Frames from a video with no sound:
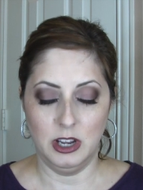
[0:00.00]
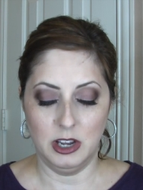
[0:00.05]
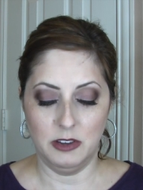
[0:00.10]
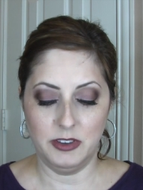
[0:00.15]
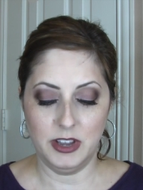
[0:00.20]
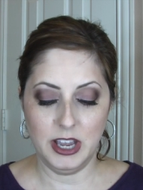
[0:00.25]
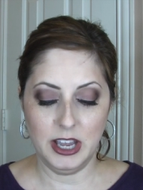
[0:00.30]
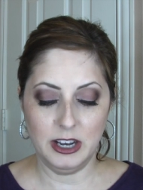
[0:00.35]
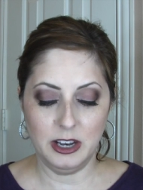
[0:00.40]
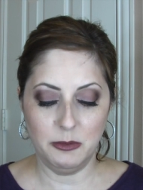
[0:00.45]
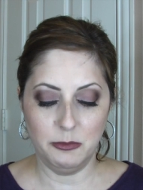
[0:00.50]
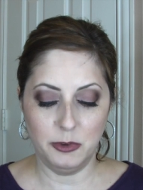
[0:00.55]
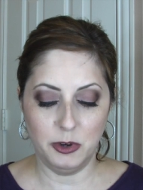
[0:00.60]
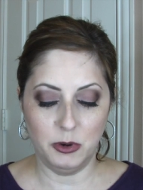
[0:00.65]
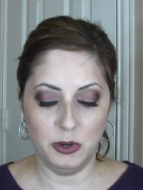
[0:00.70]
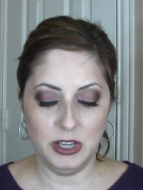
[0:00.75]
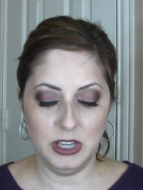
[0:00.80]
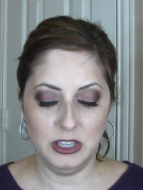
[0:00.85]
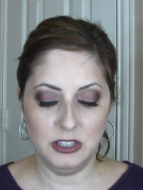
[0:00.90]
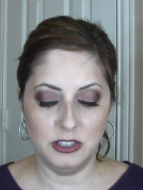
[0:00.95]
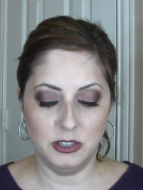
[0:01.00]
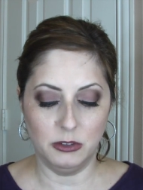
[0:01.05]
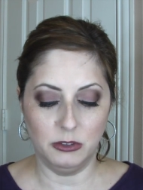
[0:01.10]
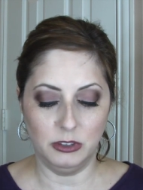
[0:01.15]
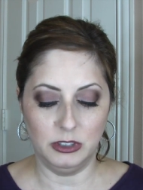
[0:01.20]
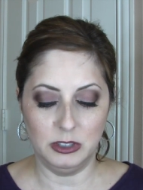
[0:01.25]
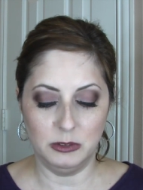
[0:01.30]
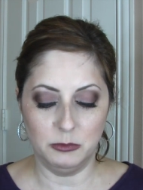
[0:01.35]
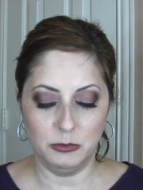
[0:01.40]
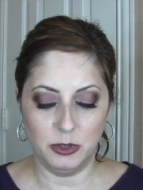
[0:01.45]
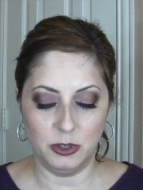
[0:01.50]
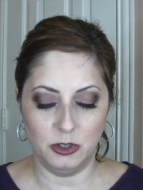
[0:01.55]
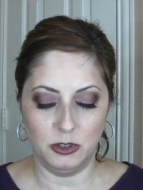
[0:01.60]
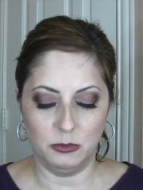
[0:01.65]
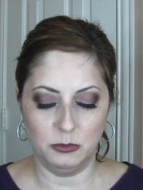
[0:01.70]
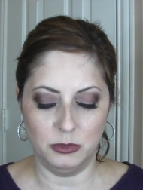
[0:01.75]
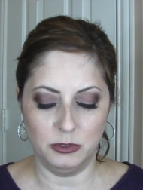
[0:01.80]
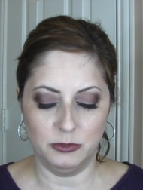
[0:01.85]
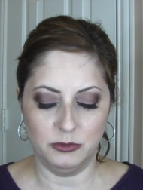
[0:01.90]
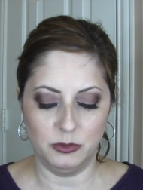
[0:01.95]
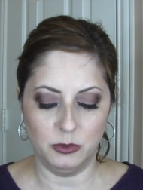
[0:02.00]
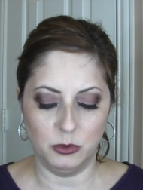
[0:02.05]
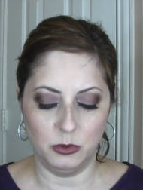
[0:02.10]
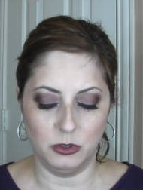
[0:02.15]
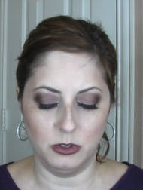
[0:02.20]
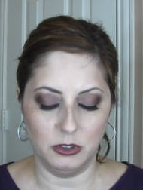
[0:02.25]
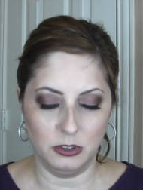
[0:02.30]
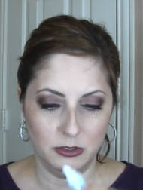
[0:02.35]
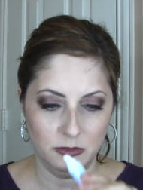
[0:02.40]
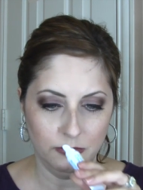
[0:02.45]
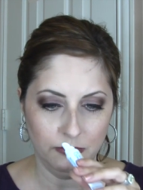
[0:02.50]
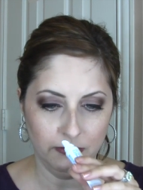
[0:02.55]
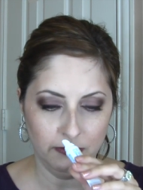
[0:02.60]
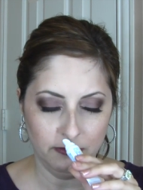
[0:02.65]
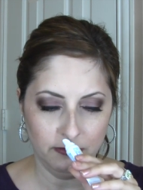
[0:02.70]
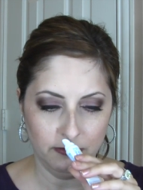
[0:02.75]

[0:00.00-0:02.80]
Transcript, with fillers: I've had a Mojito Lip Balm before.